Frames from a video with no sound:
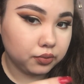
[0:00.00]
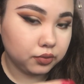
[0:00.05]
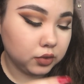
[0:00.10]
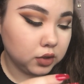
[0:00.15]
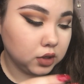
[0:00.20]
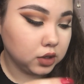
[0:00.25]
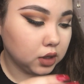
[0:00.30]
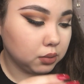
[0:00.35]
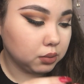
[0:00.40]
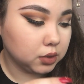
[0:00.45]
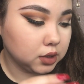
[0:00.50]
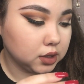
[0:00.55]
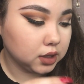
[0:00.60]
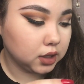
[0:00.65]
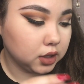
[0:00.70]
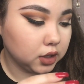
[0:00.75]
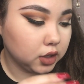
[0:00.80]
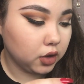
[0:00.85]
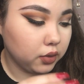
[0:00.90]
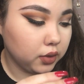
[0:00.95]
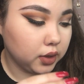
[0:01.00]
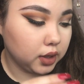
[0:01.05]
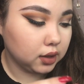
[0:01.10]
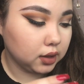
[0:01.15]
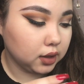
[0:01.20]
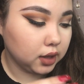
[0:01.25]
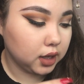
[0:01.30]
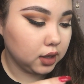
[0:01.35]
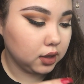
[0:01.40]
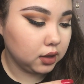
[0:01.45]
So I'm just going to go
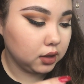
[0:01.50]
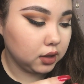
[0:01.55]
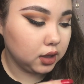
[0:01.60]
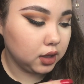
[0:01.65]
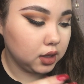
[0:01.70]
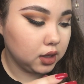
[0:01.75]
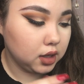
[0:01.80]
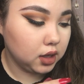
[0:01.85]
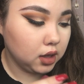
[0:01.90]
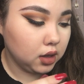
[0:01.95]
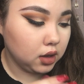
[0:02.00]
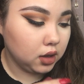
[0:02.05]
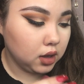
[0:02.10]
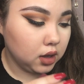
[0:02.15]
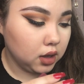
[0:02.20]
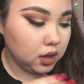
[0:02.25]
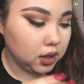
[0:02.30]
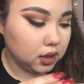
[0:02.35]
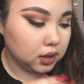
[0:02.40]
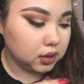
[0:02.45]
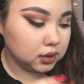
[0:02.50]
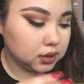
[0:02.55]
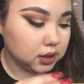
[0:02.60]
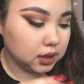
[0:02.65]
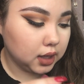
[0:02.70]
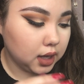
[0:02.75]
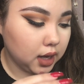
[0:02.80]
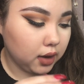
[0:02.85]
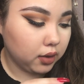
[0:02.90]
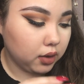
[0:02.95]
in lightly and
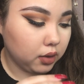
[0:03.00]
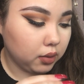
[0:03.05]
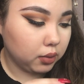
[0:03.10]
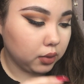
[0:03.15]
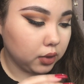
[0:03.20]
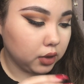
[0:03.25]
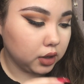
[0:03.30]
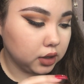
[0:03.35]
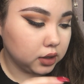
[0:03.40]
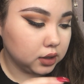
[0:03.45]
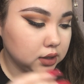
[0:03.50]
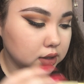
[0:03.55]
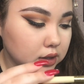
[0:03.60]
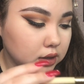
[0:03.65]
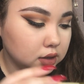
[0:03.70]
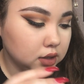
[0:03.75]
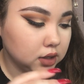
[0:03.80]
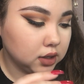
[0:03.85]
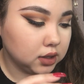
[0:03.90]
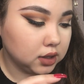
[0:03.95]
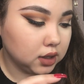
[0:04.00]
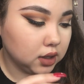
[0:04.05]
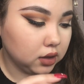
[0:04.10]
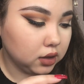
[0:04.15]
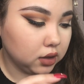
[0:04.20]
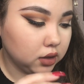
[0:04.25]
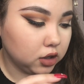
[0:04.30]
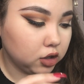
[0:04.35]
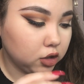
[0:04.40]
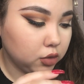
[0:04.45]
see how it works. There's just a
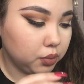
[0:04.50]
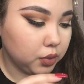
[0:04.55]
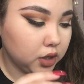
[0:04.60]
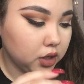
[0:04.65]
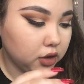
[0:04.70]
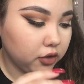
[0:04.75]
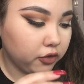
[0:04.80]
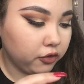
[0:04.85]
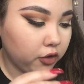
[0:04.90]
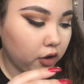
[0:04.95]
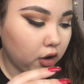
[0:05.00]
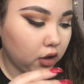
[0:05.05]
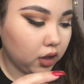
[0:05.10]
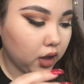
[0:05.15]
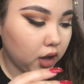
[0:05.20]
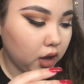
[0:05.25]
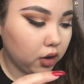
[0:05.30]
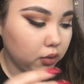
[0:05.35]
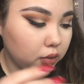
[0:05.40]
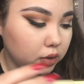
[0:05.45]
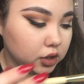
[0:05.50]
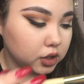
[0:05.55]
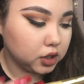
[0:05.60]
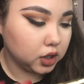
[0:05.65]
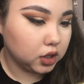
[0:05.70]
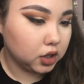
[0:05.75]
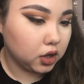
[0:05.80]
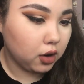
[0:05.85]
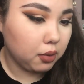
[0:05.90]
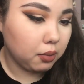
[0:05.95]
little bit of fallout, which
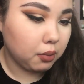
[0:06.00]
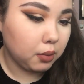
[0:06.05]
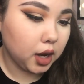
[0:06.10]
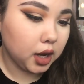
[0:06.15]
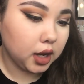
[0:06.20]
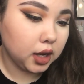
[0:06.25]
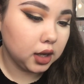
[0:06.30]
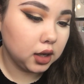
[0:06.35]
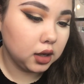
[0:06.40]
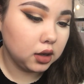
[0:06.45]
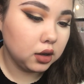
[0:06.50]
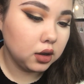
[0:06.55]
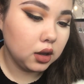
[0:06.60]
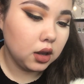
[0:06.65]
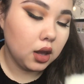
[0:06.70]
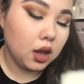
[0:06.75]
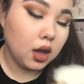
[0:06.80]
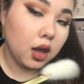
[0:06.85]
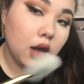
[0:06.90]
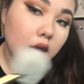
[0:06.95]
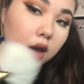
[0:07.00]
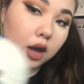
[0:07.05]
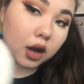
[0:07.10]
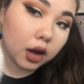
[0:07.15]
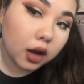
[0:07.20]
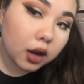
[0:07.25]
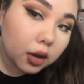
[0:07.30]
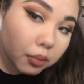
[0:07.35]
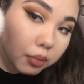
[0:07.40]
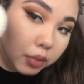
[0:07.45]
I don't mind,
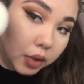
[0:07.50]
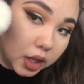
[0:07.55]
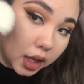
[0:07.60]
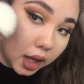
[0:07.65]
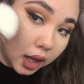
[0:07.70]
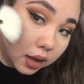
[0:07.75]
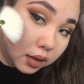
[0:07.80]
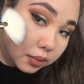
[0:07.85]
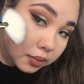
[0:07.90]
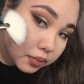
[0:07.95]
but yeah.